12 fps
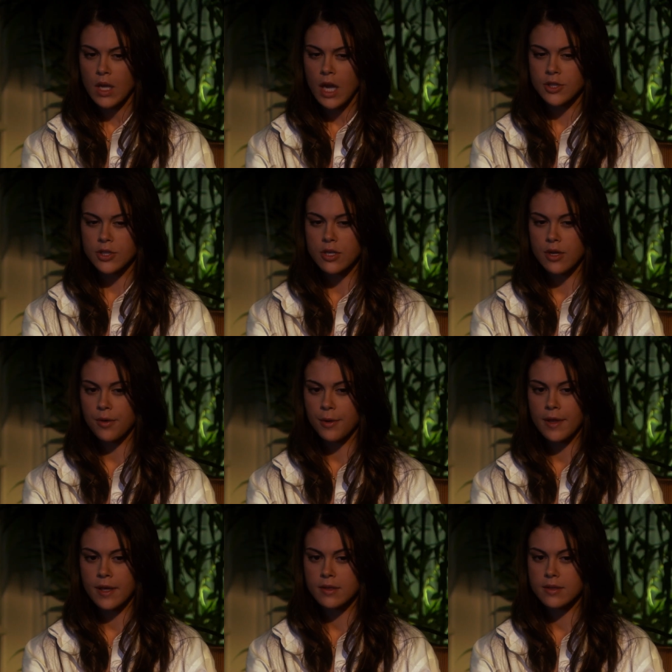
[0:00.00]
I just know
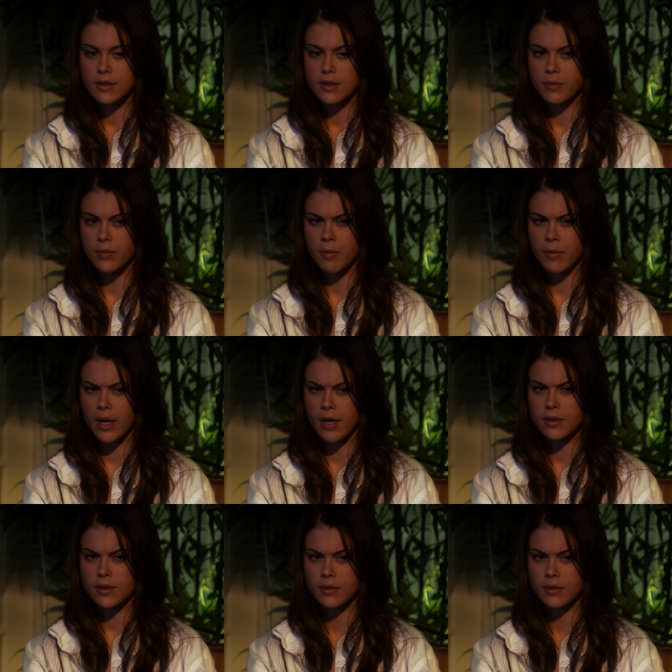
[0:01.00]
things in my mind.